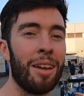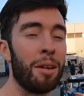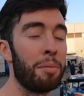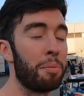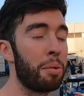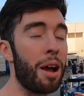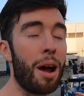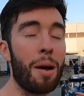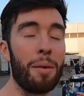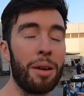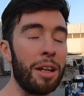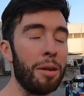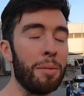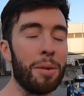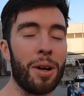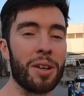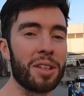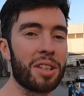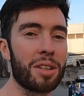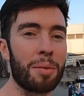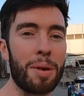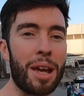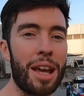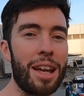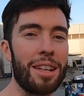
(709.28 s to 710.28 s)
Probably the
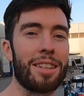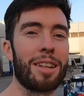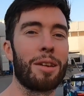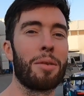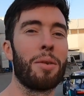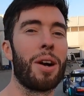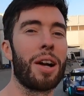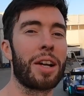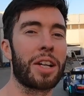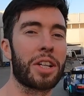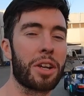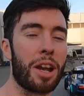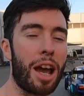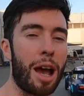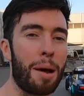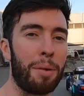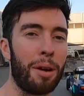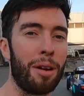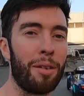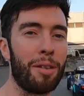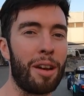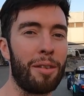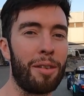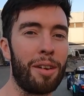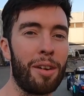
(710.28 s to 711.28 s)
most amazing workshop
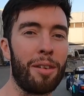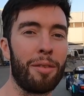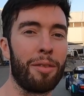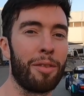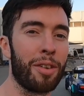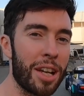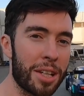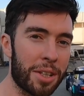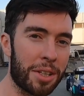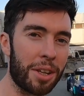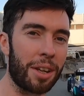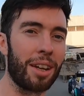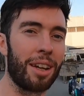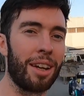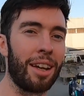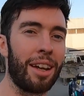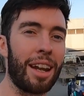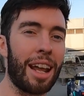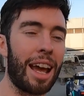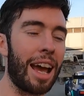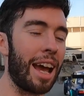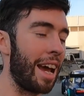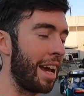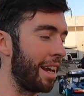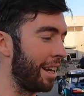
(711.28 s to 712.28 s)
I've ever visited,
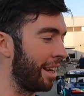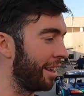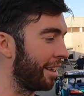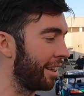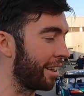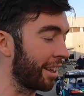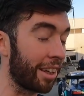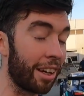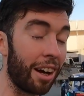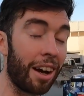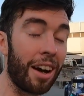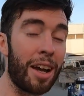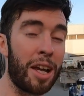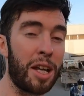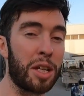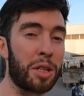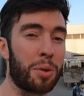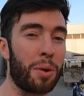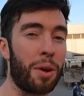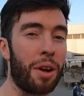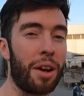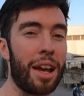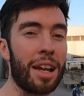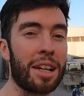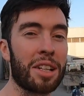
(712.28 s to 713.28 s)
and the guys
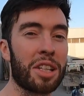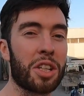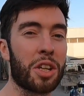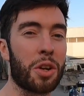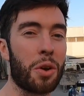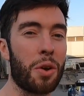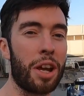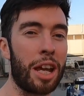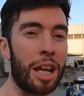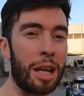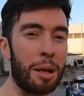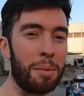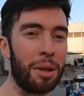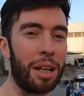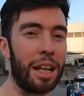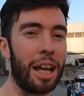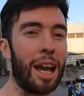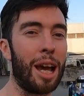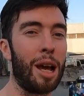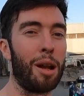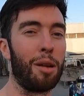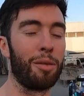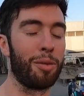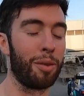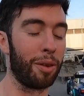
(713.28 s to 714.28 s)
were extremely
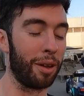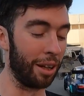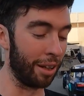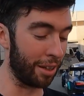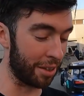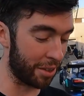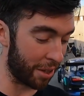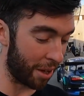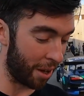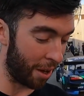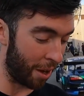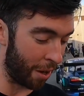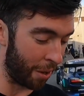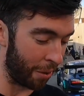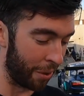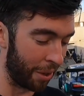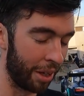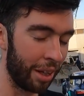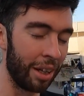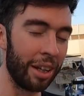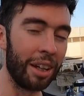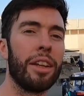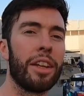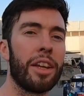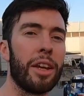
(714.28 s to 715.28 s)
helpful, so
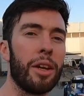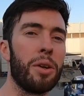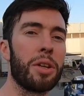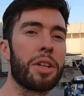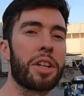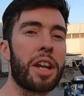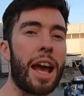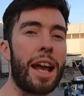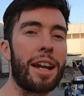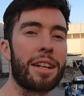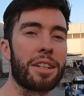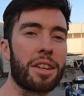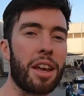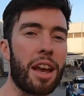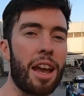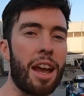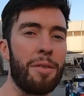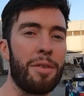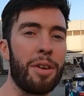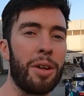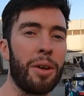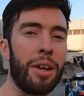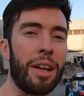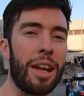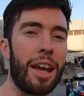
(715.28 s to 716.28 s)
huge thanks to
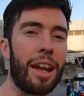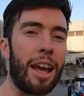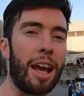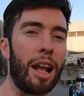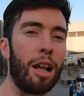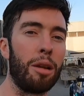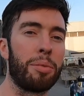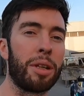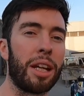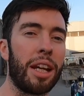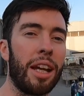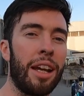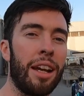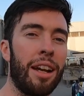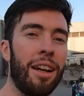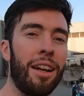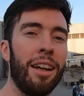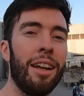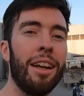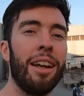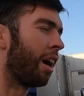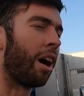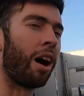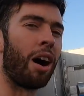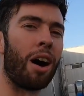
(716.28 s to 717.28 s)
everyone that helped here.
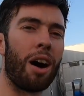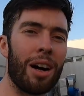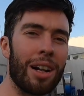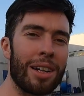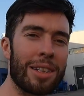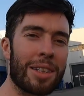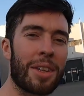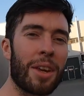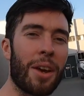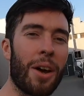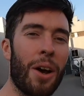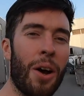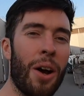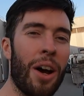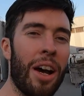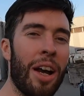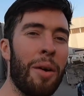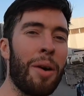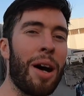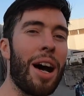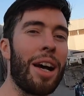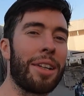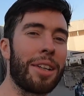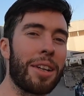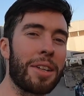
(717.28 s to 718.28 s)
Also, I
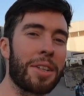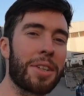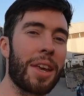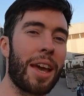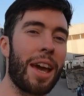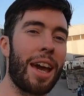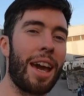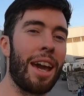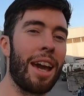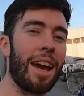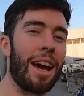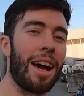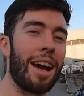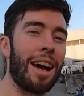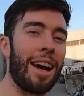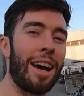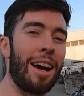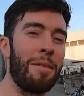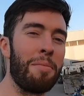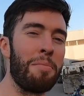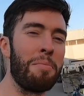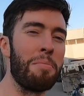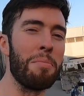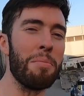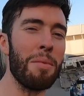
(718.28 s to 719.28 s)
want to say
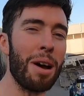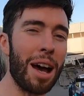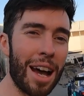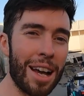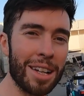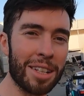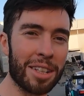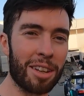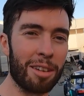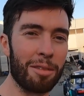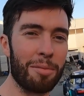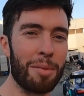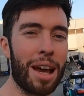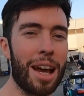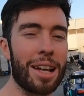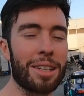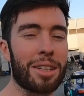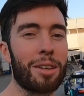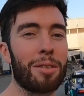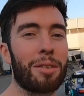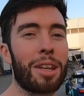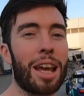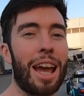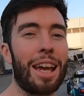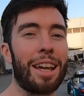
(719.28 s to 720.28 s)
a massive
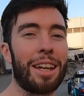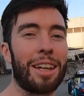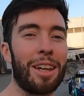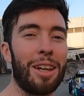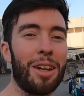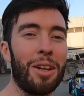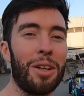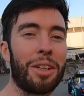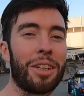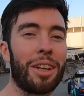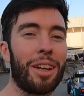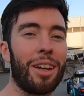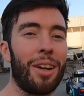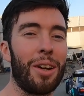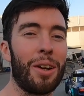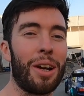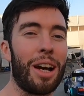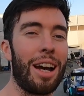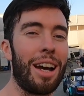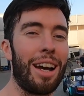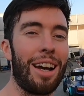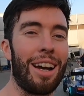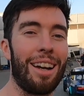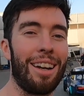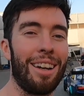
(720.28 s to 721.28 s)
thank you
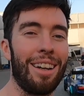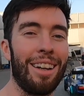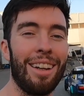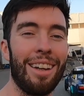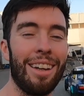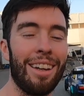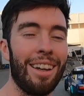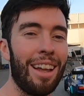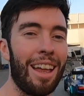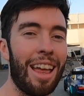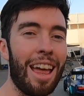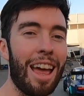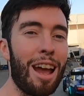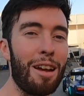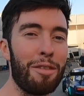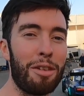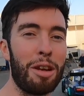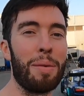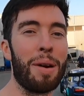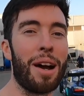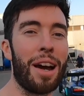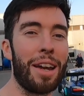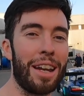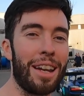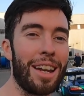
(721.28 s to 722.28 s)
to
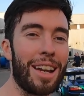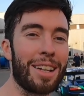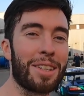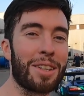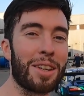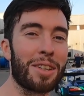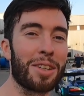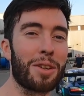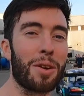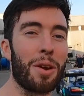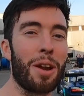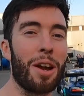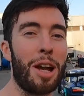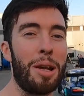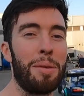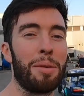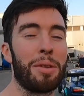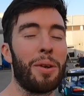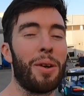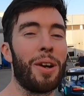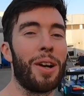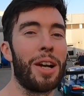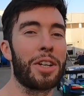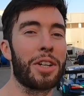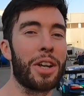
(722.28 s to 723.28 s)
everybody that subscribed
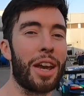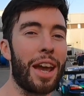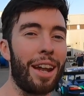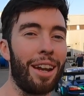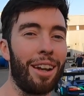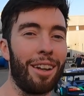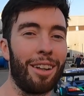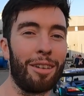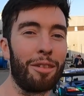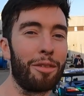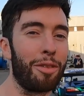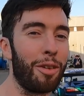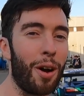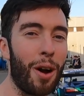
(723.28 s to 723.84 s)
to our channel and